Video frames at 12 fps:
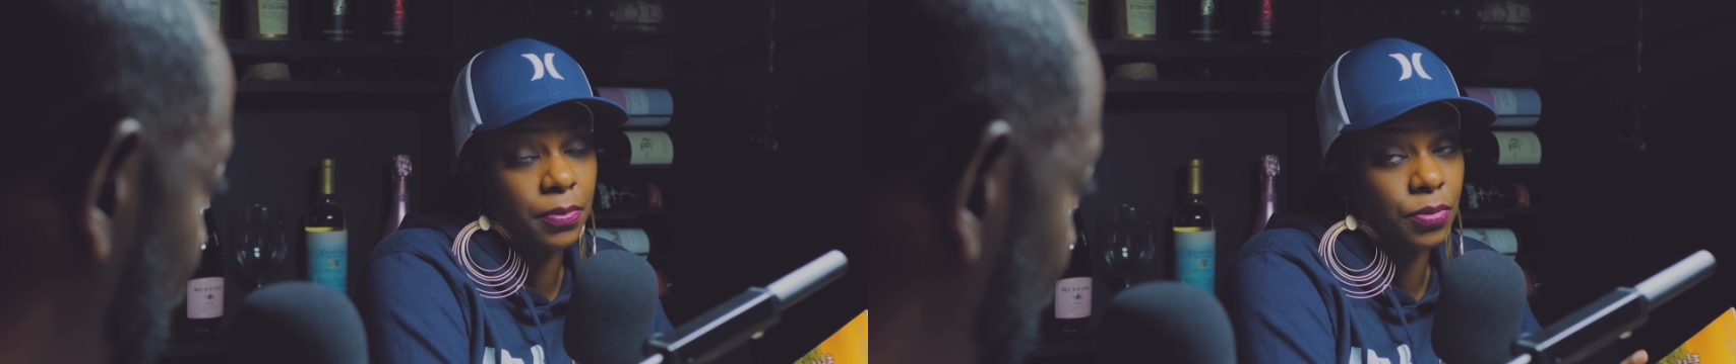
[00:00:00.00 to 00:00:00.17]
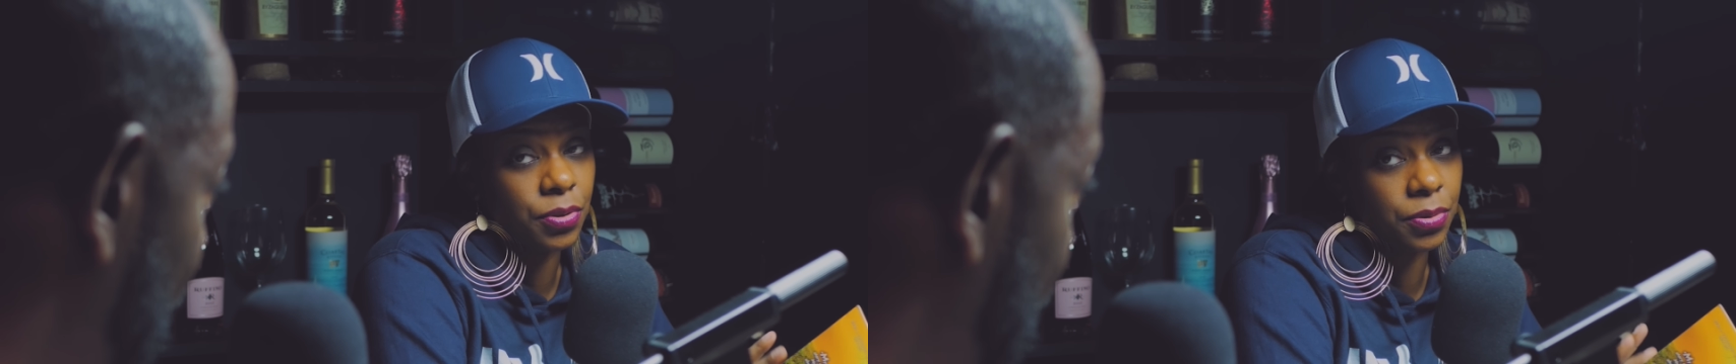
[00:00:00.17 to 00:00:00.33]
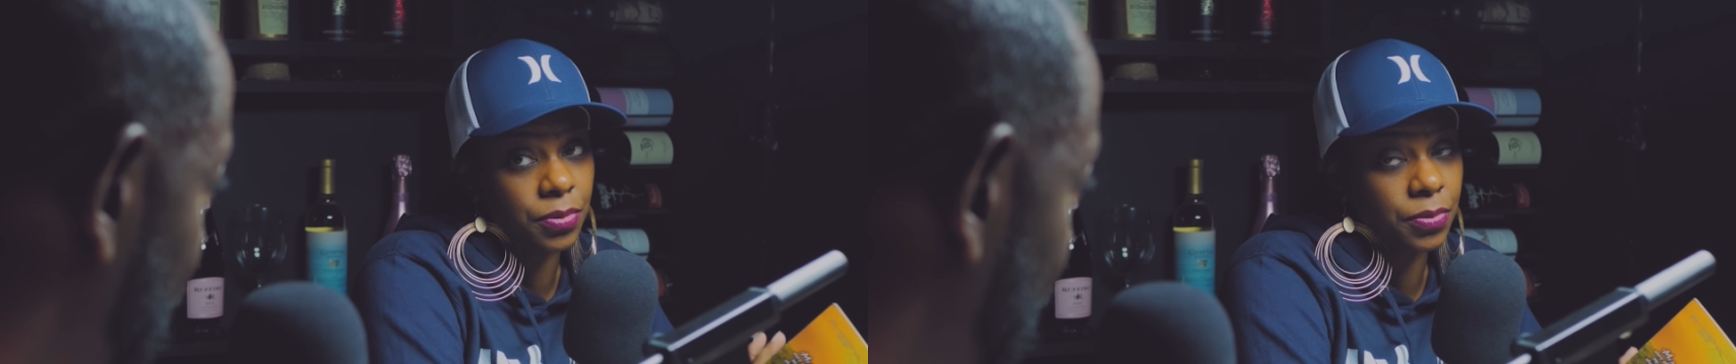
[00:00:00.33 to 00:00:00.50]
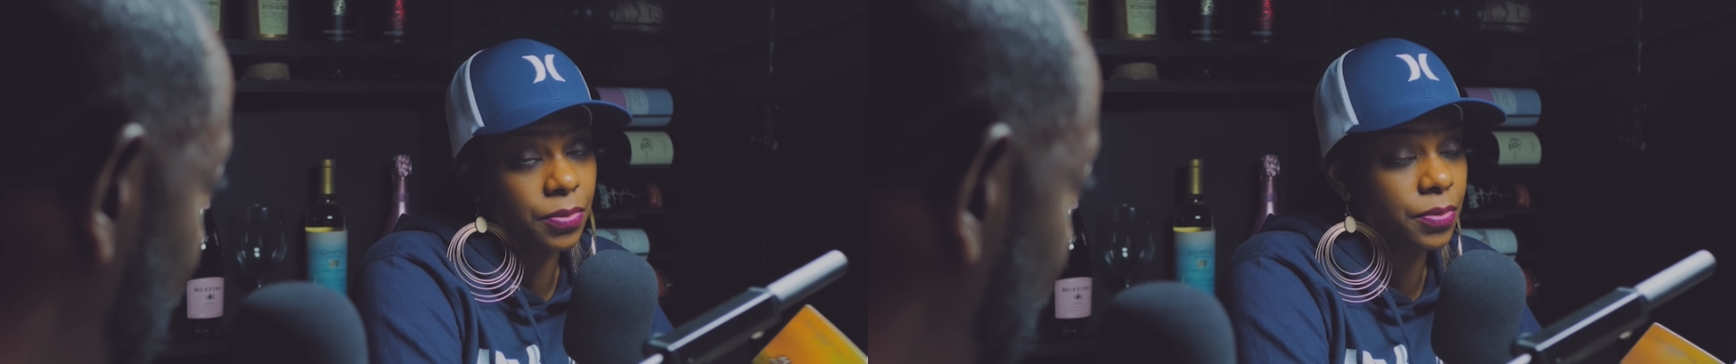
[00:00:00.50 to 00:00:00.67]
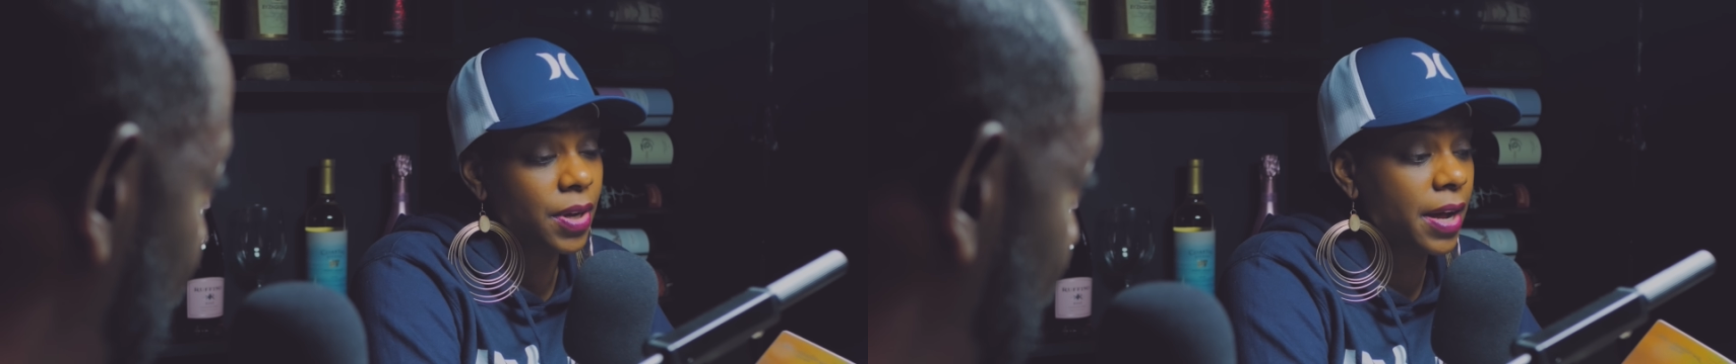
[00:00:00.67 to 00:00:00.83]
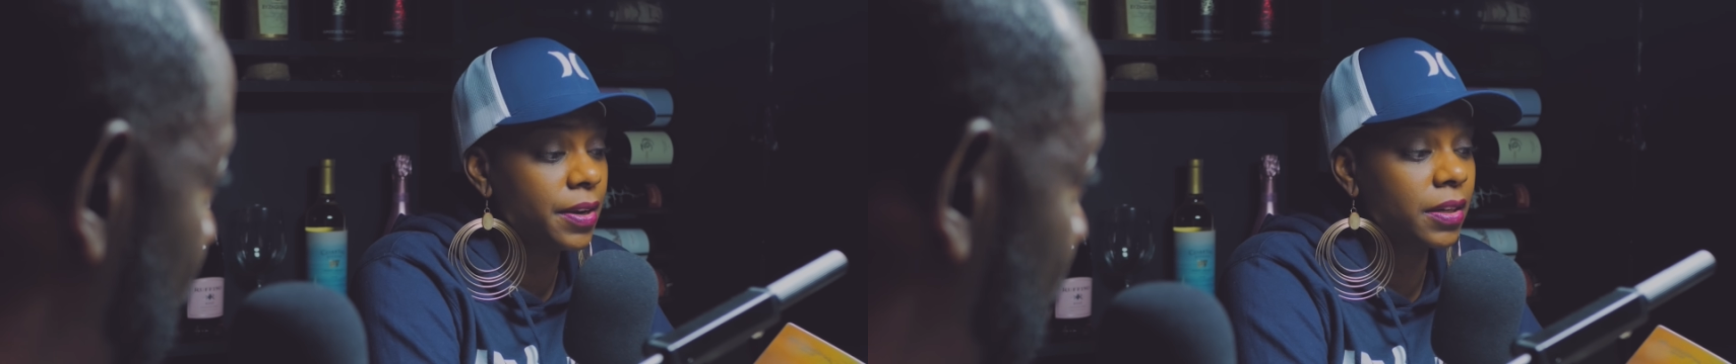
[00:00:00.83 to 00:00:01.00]
people do,
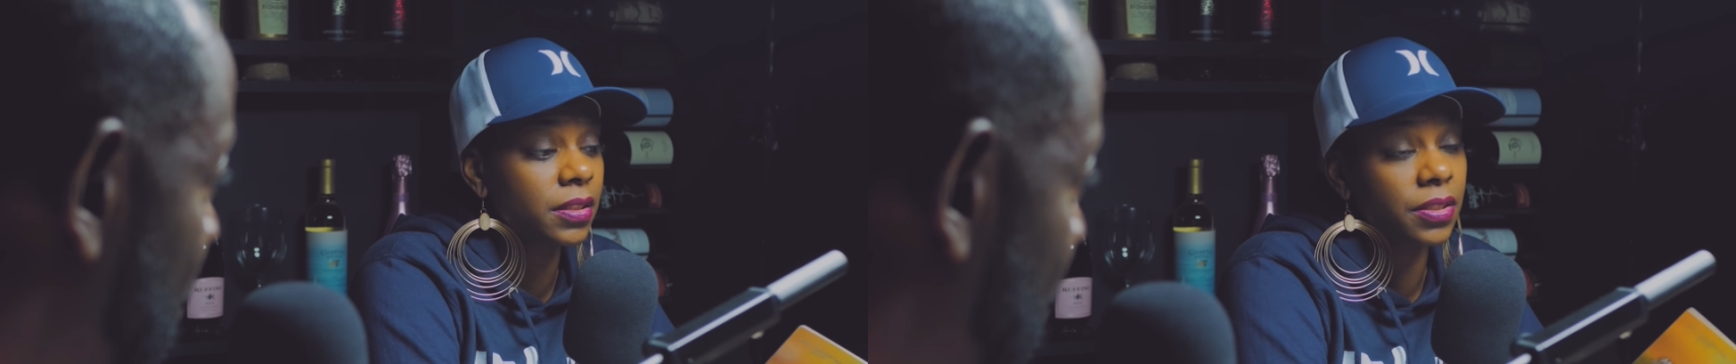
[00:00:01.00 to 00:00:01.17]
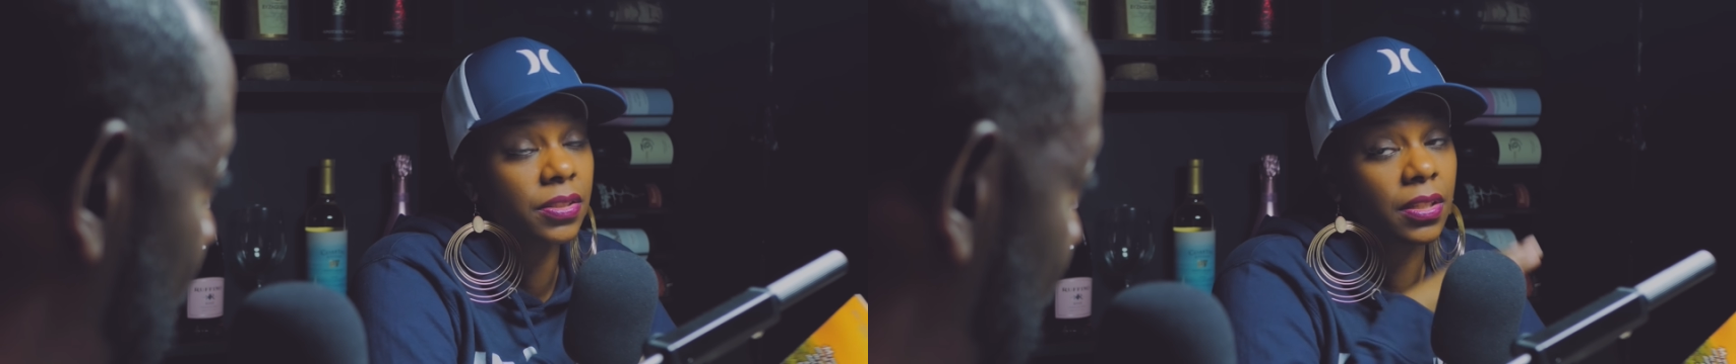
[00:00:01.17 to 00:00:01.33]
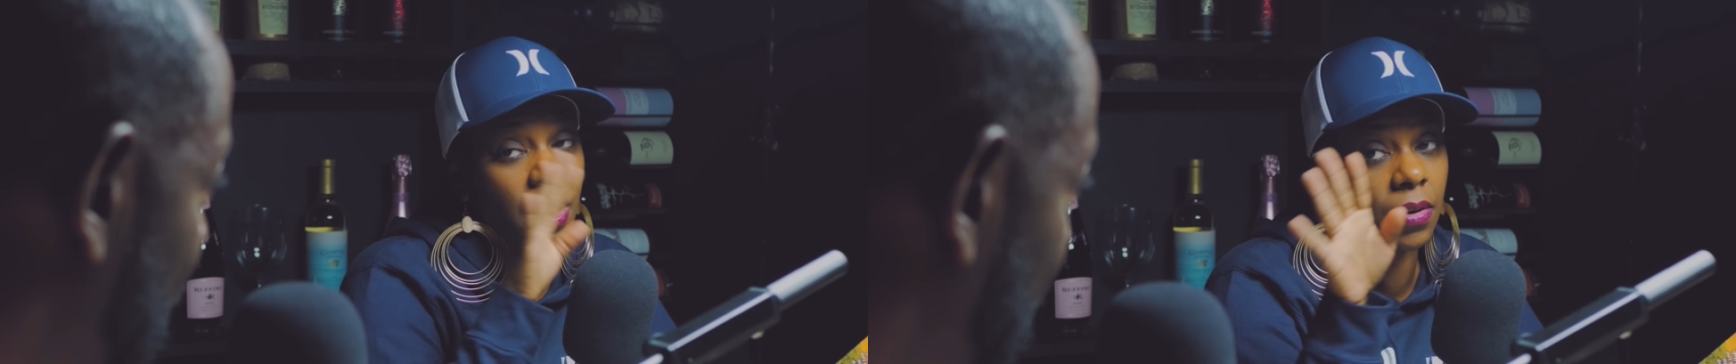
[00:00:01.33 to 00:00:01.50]
because there's a